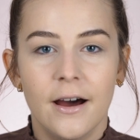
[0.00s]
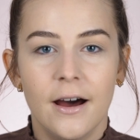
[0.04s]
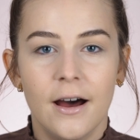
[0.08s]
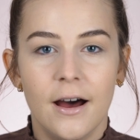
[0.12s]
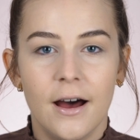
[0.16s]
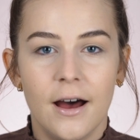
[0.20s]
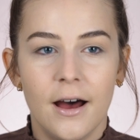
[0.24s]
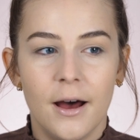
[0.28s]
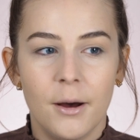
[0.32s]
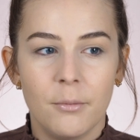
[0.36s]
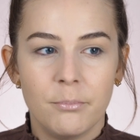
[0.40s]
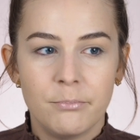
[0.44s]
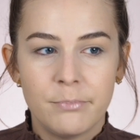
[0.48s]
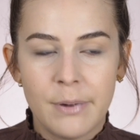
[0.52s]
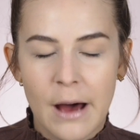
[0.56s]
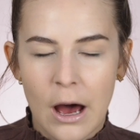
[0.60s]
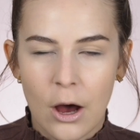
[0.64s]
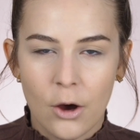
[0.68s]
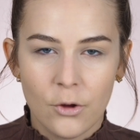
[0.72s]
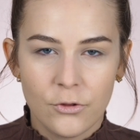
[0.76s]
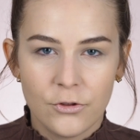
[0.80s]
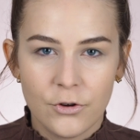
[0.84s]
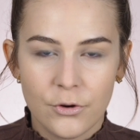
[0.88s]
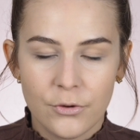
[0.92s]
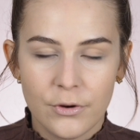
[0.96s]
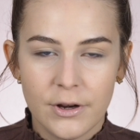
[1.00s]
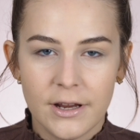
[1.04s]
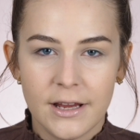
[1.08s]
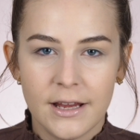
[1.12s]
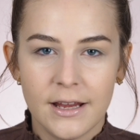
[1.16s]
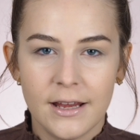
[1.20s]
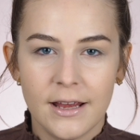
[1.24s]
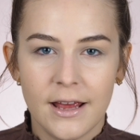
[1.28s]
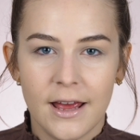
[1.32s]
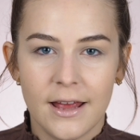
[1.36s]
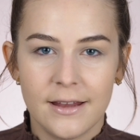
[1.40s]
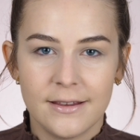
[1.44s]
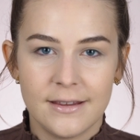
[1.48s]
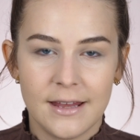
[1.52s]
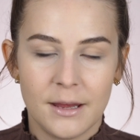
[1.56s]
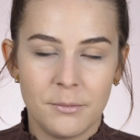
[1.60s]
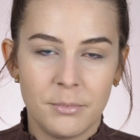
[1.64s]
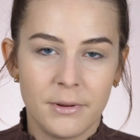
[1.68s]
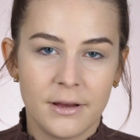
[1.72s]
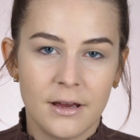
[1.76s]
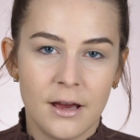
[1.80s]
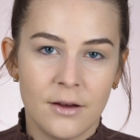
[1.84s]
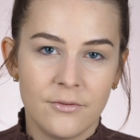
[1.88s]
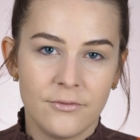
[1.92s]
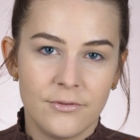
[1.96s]
powdery and they
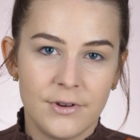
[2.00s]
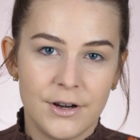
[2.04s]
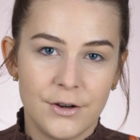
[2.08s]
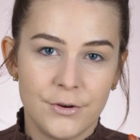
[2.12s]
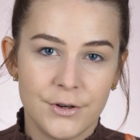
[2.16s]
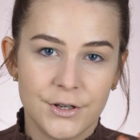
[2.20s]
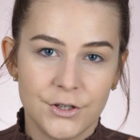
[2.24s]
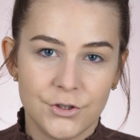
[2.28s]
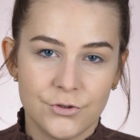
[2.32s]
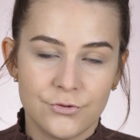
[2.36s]
become very